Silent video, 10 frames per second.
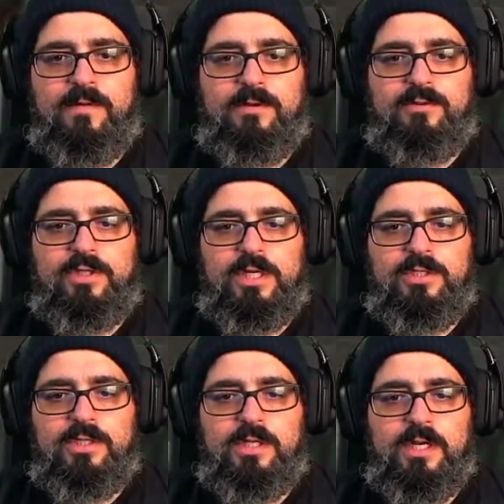it or
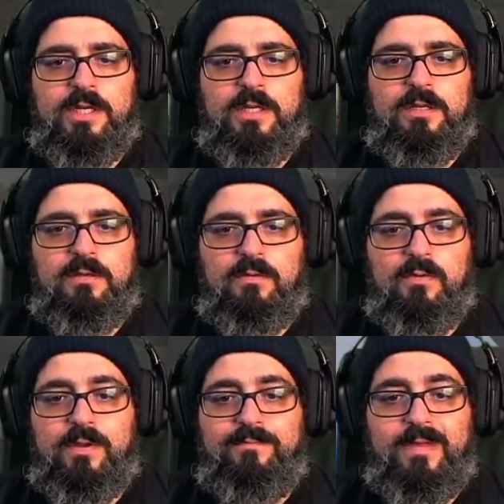change it, any
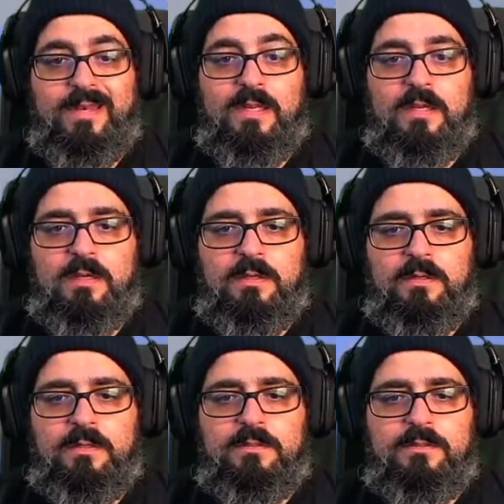or if any,
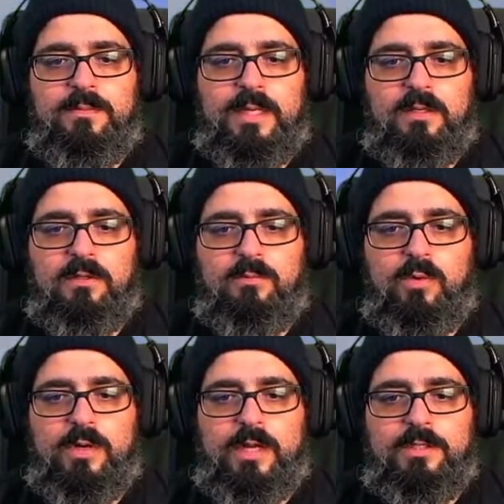to make it look
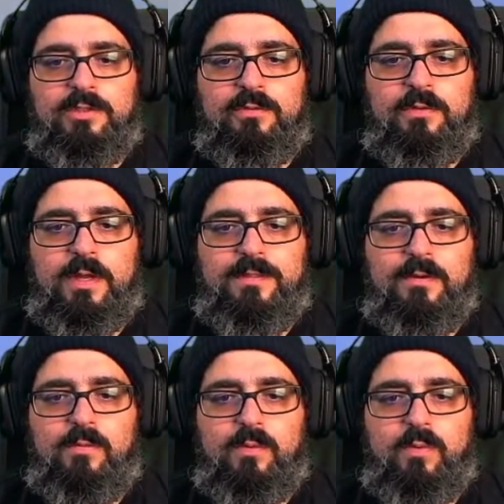more natural. I
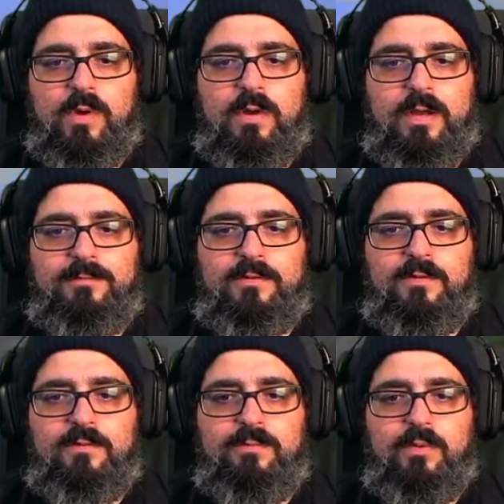think we will have
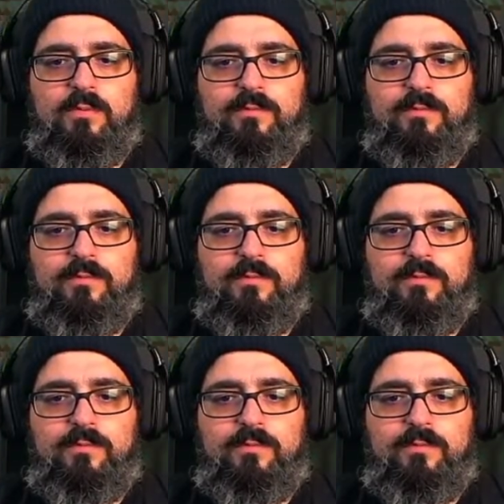to, but we'll